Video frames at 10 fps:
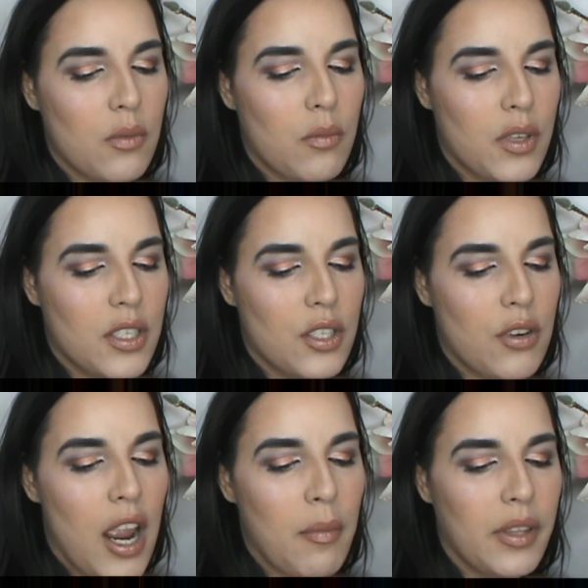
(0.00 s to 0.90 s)
the
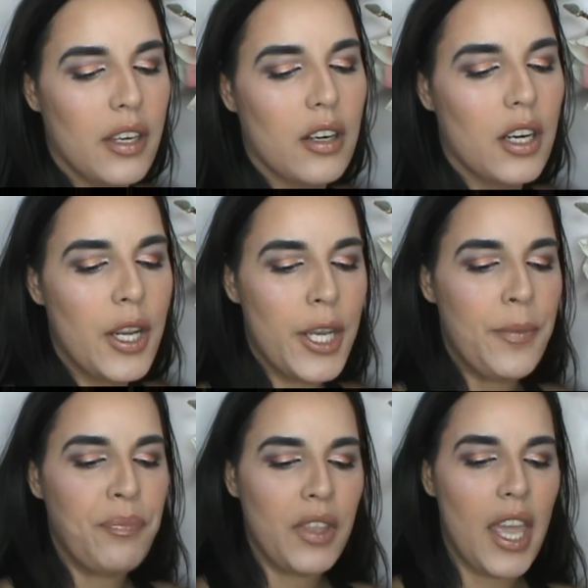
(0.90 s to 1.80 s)
tribe leader.
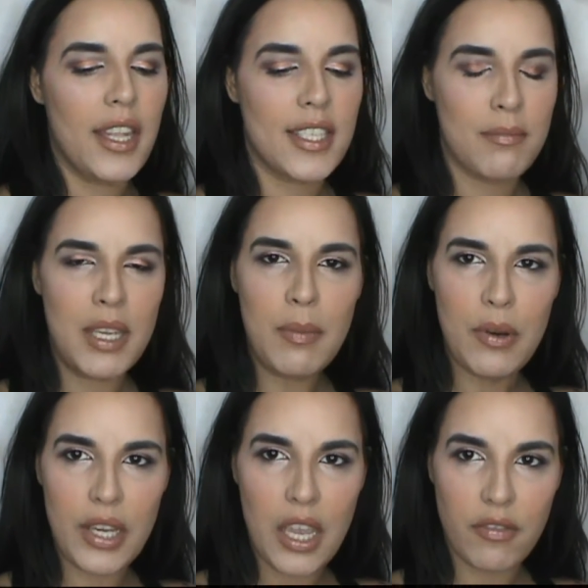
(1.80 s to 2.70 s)
And some
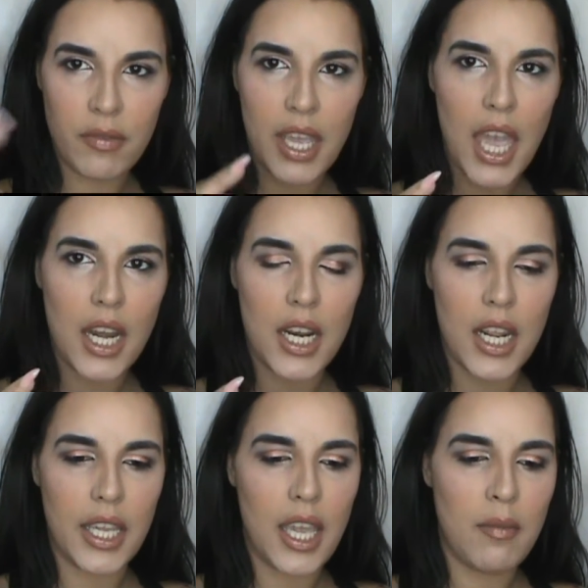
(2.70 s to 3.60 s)
people came from Canada
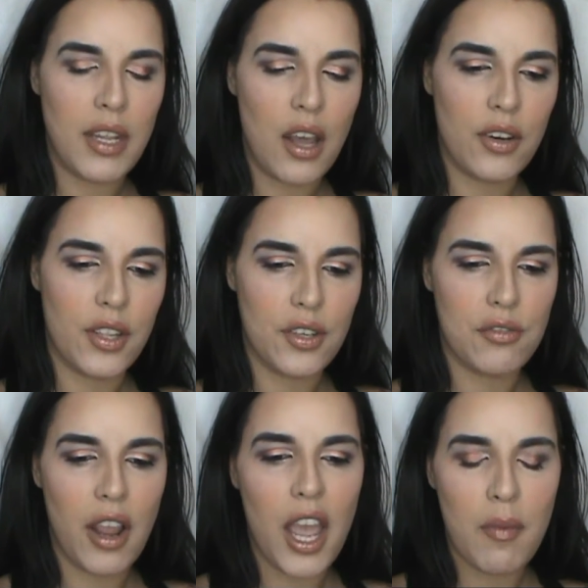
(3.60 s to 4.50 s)
and came down to their
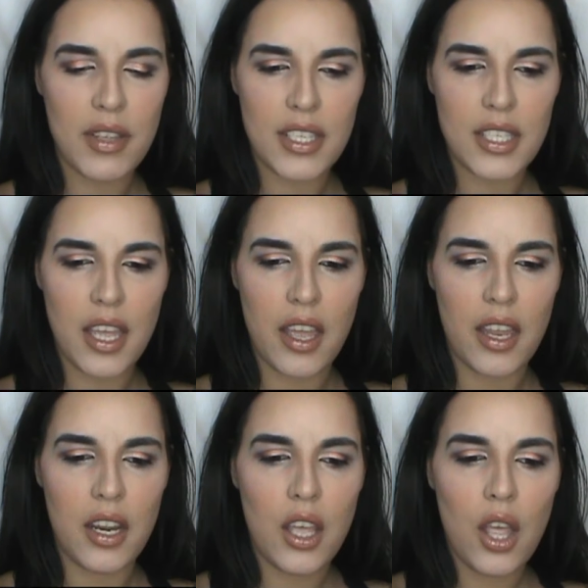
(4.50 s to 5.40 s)
tribe and
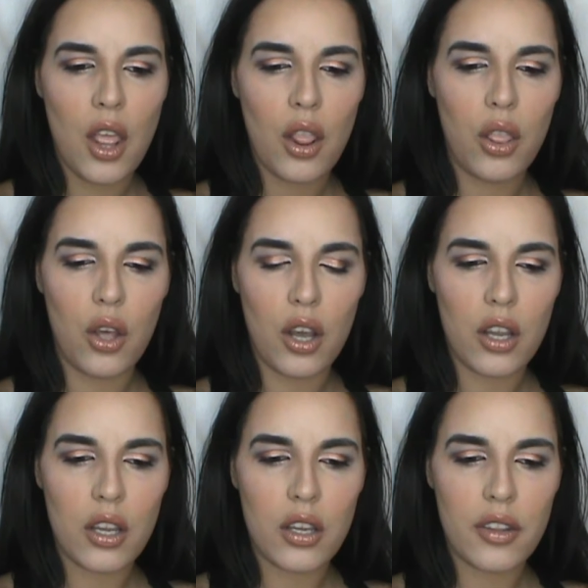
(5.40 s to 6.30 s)
said,
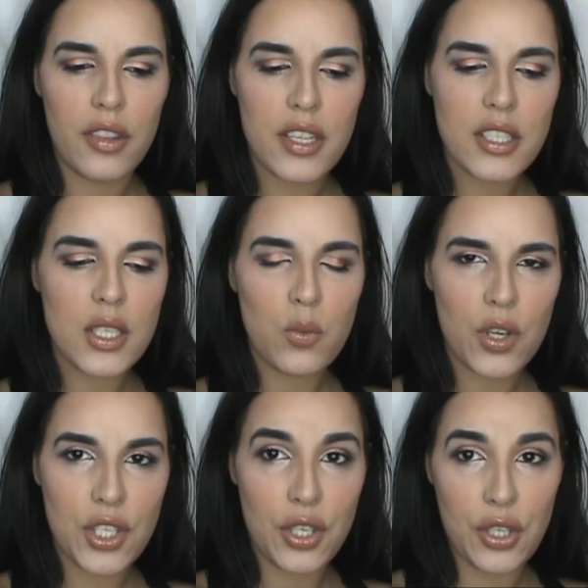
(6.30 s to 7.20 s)
look, this is
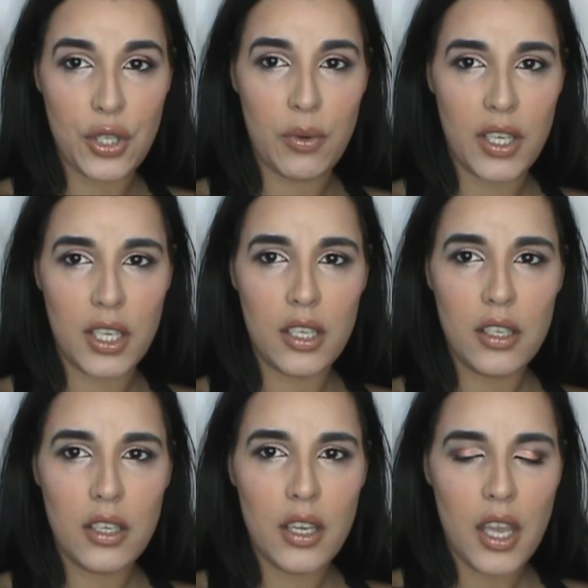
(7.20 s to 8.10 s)
what you're doing,
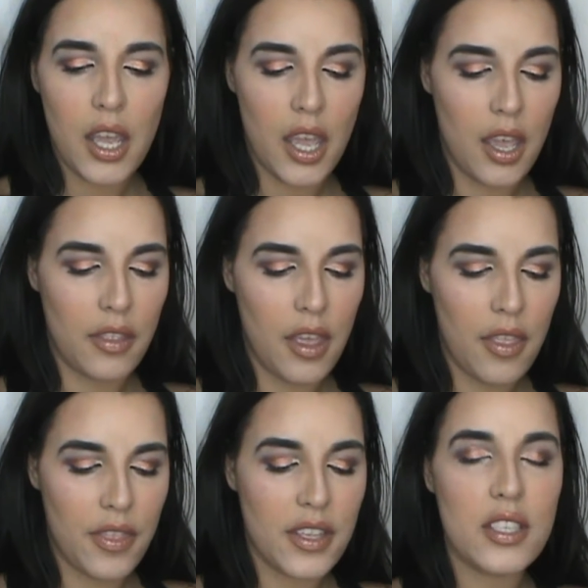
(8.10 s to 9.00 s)

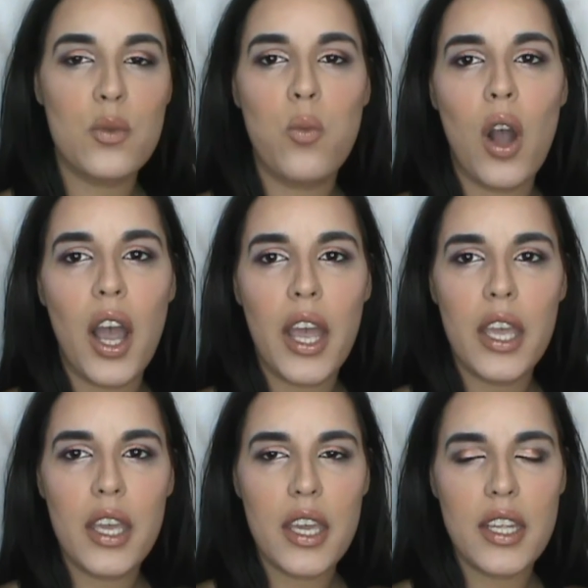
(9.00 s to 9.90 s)
and this is
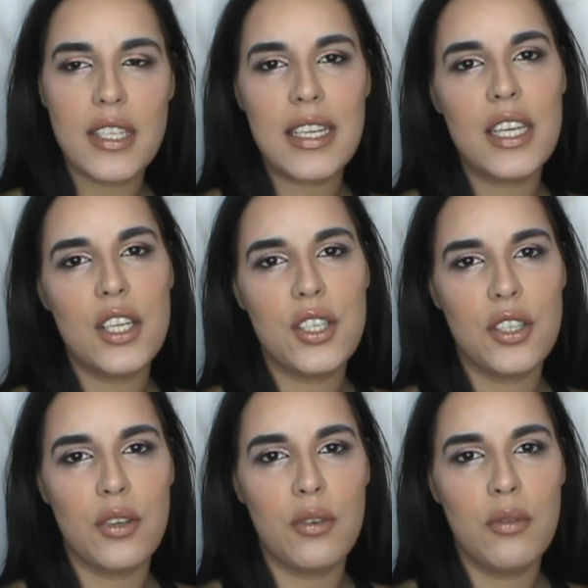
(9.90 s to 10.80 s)
why it's an
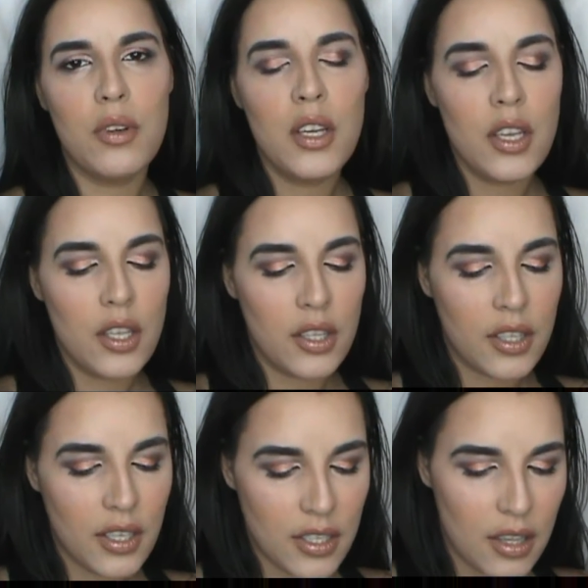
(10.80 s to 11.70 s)
issue.
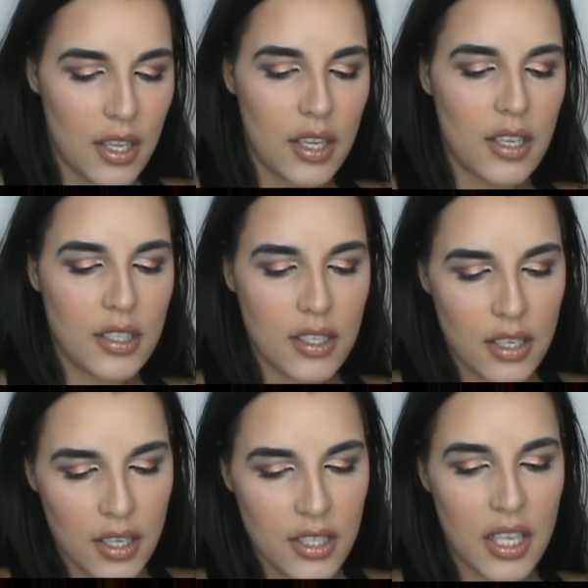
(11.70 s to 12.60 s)
Because of
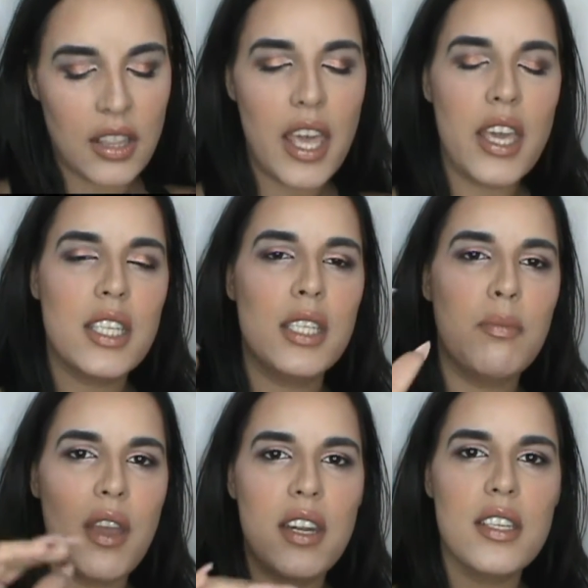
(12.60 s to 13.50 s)
this. Like, they
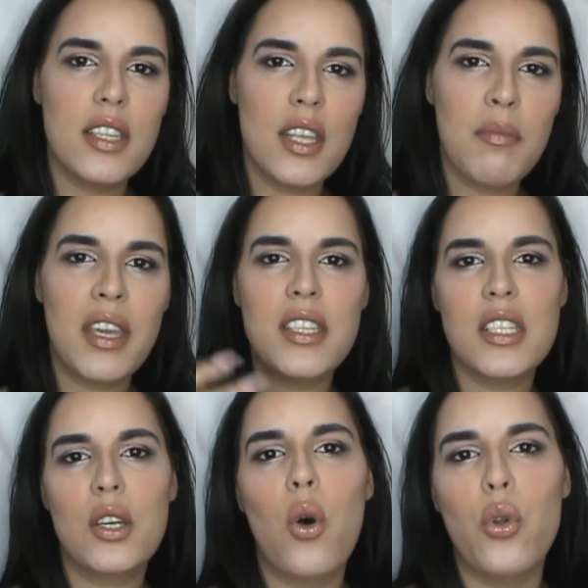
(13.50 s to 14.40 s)
explained it to them because
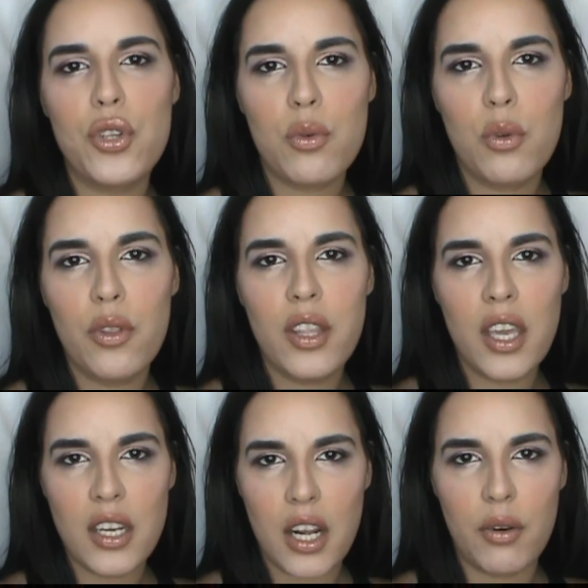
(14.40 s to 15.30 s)
it's a cultural
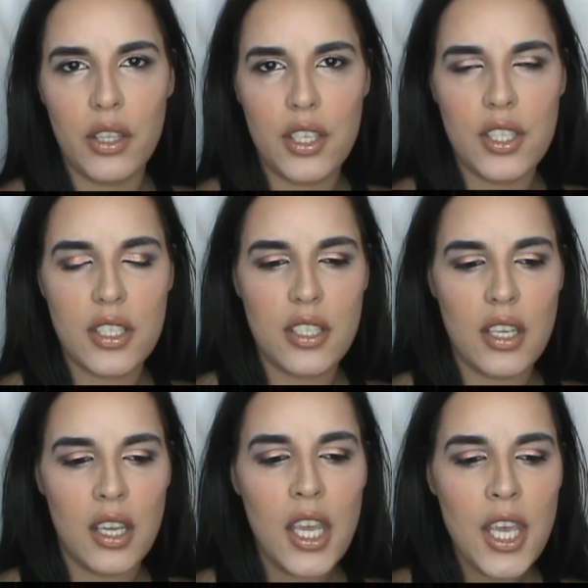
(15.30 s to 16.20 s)
thing and not a religious
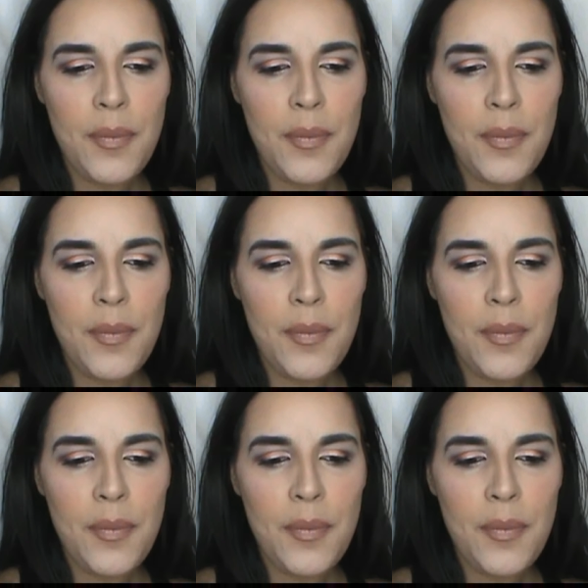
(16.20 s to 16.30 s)
thing.